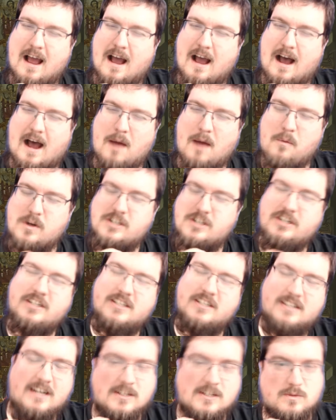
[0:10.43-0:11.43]
want to
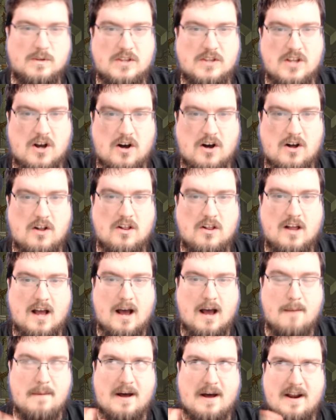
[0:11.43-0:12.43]
discuss with y'all
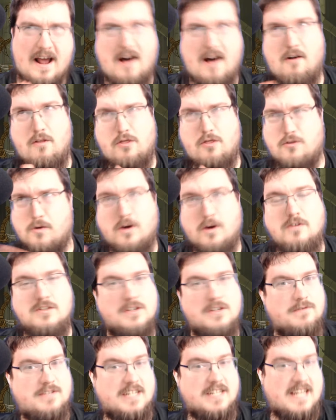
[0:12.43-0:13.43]
about how Thrones
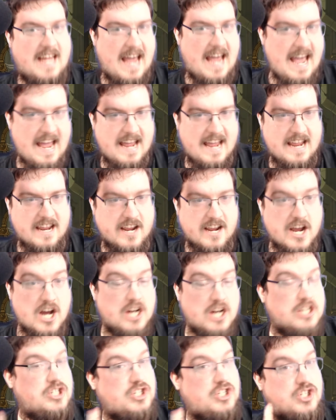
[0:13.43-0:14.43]
of Decay
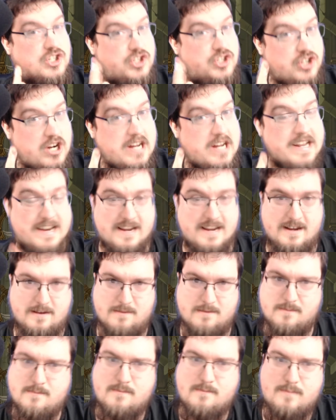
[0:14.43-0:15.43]
should
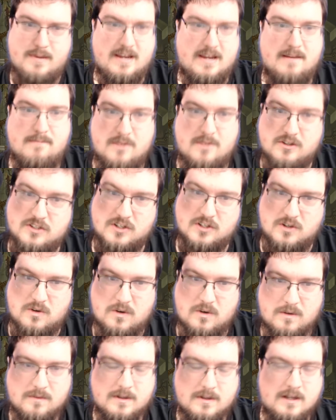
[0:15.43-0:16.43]
be a
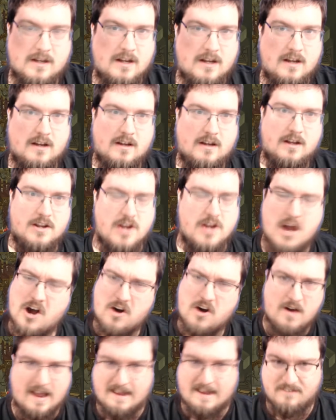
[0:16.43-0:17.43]
musical.
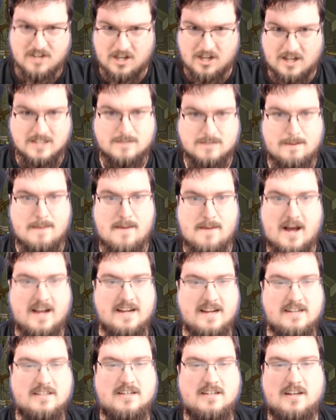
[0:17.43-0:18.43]
No, I haven't lost my
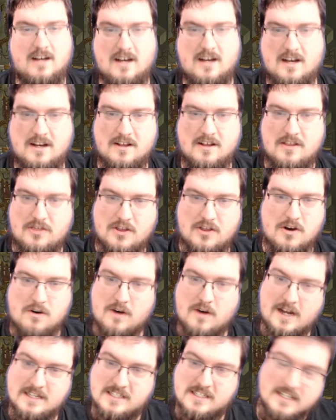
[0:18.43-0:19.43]
mind, though
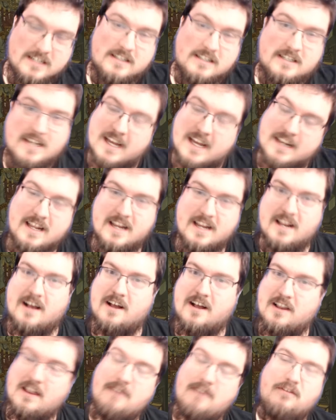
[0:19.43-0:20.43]
I did get in
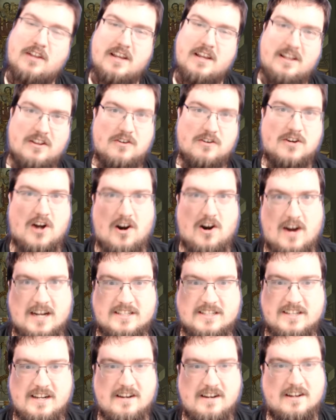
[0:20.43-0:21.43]
a lovely little car
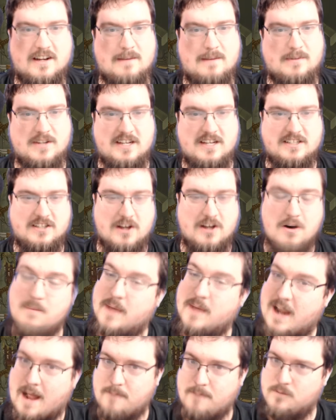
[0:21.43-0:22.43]
accident a couple days ago,
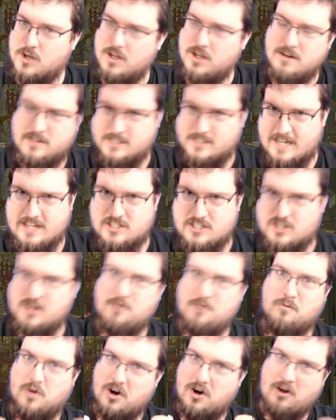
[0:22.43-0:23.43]
but I'm good, Sadie's
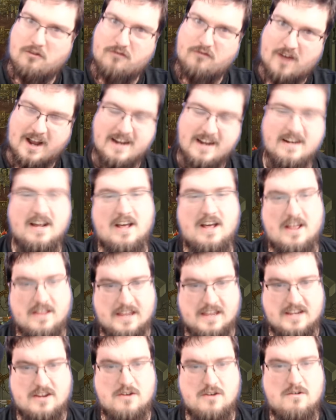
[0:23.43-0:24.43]
good, we're all fine.
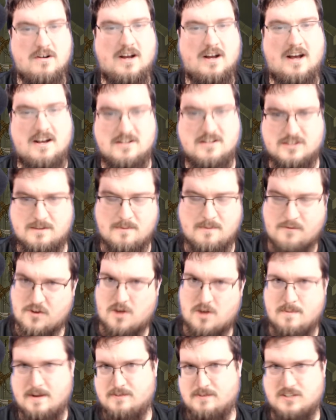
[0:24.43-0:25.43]
Thank you. Some of
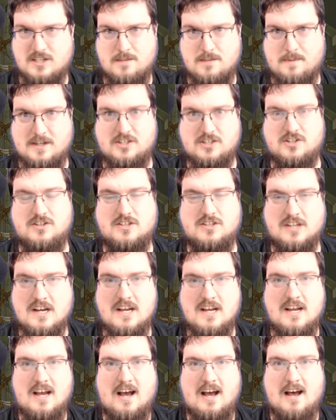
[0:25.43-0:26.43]
y'all may have seen the pictures,
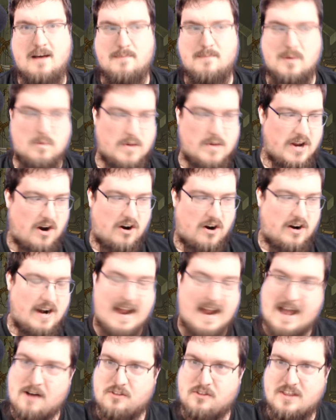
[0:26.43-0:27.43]
but we
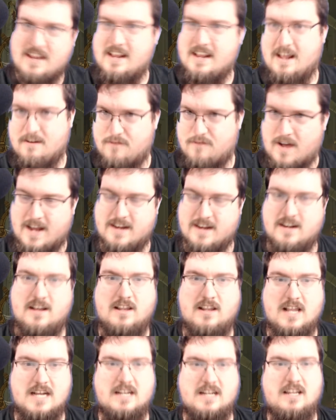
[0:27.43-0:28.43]
are healthy and fine.
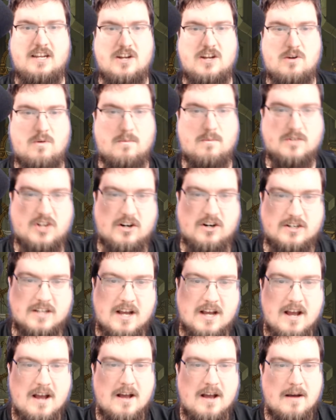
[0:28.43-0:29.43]
Luckily, no one was hurt.
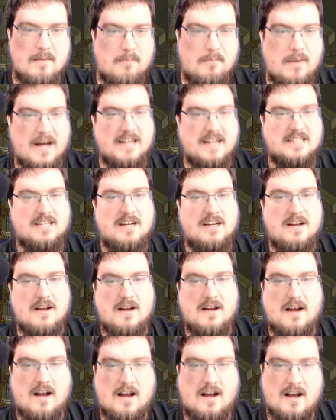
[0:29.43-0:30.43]
But
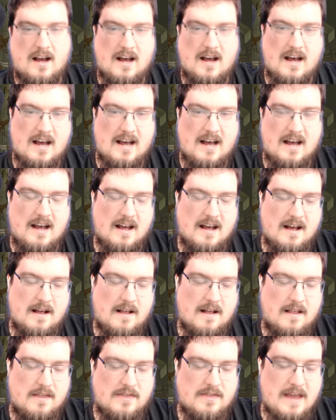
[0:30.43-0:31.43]

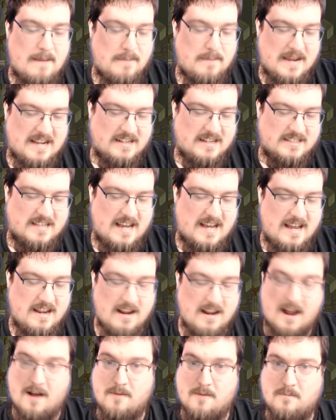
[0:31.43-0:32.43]
that being
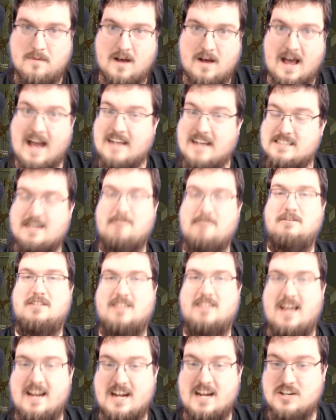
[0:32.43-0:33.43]
said, as I was
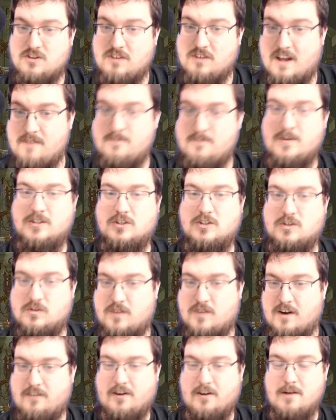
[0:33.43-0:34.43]
saying, I do love musicals
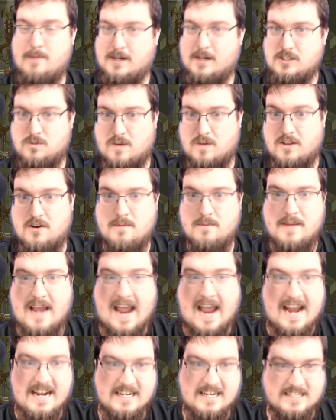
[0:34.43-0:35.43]
very, very much, whether it be
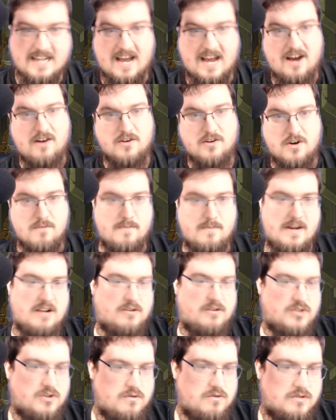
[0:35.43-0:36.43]
Hadestown or
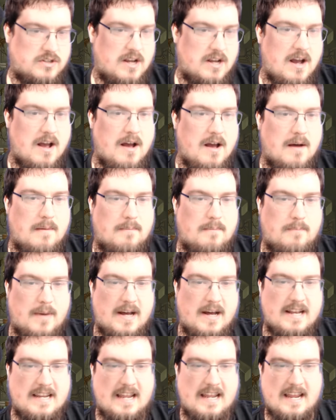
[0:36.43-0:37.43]
Beetlejuice. But